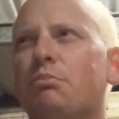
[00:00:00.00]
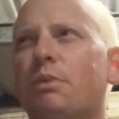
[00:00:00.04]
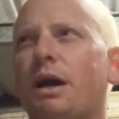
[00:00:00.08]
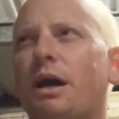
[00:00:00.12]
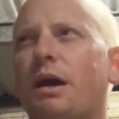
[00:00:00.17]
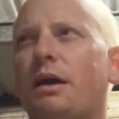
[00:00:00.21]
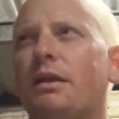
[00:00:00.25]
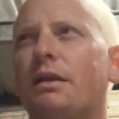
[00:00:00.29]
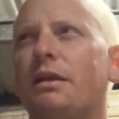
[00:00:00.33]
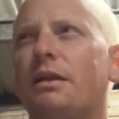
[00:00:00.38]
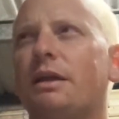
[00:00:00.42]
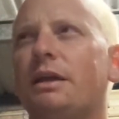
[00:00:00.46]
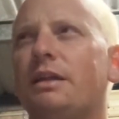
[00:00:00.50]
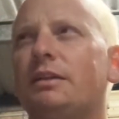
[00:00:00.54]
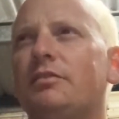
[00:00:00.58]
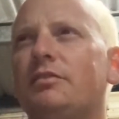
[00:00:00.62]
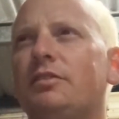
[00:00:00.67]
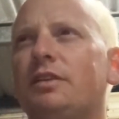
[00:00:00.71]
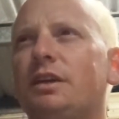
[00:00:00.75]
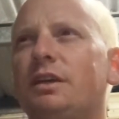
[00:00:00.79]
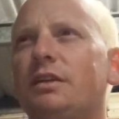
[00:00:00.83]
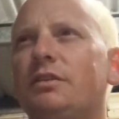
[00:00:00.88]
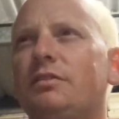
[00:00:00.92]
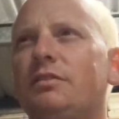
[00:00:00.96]
but it
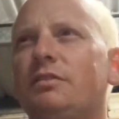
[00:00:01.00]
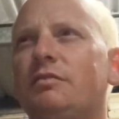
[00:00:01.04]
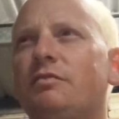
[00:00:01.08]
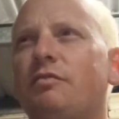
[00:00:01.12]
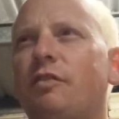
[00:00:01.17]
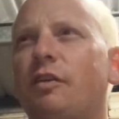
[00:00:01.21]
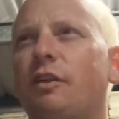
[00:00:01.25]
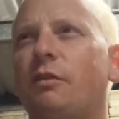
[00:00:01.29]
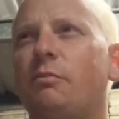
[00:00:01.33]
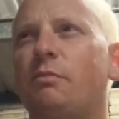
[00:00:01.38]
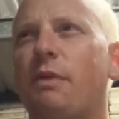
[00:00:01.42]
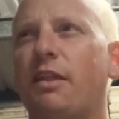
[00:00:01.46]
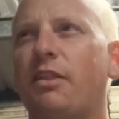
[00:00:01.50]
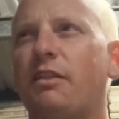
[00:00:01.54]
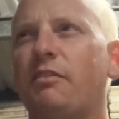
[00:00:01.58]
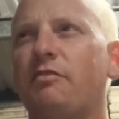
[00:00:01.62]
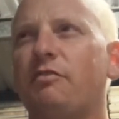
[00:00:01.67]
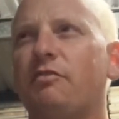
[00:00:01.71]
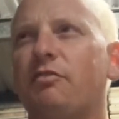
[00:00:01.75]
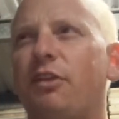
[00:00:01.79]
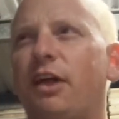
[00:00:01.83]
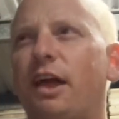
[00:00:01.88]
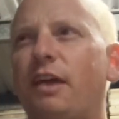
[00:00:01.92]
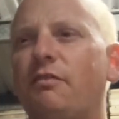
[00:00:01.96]
did develop other
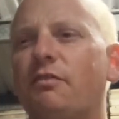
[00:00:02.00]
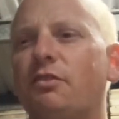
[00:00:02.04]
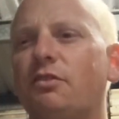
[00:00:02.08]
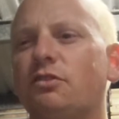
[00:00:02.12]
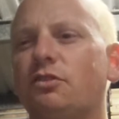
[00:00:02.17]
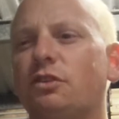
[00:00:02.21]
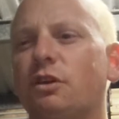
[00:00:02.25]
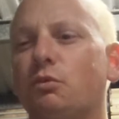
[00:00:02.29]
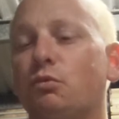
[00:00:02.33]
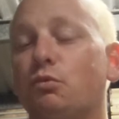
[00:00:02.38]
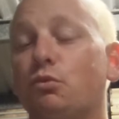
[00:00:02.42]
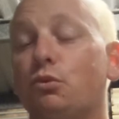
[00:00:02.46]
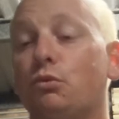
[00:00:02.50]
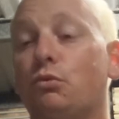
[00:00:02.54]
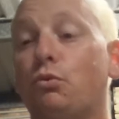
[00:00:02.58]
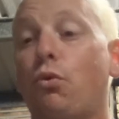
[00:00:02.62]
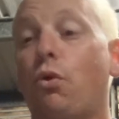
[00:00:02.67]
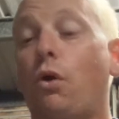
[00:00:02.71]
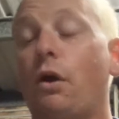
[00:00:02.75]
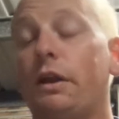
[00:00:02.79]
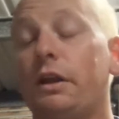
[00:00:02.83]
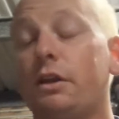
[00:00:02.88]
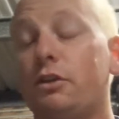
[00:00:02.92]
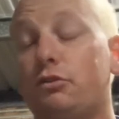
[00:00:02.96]
flavours that were
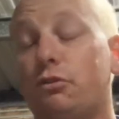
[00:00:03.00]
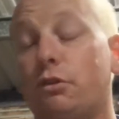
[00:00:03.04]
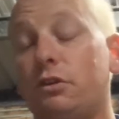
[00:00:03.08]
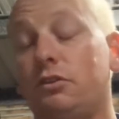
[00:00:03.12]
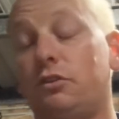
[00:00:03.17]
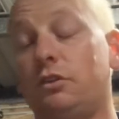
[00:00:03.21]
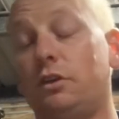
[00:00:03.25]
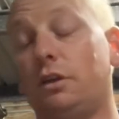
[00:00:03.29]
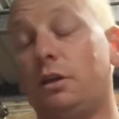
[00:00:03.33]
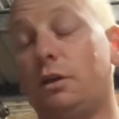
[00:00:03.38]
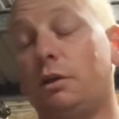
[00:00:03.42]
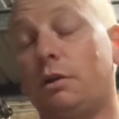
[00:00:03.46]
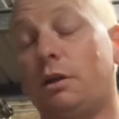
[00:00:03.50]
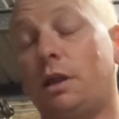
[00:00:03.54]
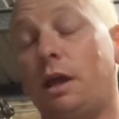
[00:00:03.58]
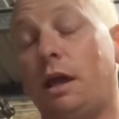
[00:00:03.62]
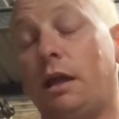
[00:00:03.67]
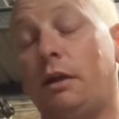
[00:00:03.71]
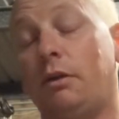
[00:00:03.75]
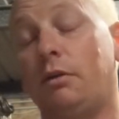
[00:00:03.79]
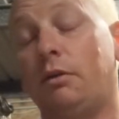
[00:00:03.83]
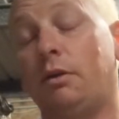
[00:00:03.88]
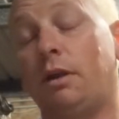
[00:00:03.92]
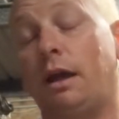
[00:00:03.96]
quite interesting
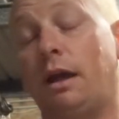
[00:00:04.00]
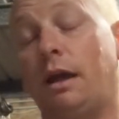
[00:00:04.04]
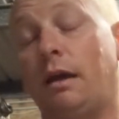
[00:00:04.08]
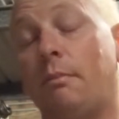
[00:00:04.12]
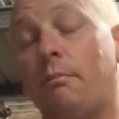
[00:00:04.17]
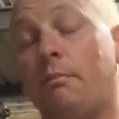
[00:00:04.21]
and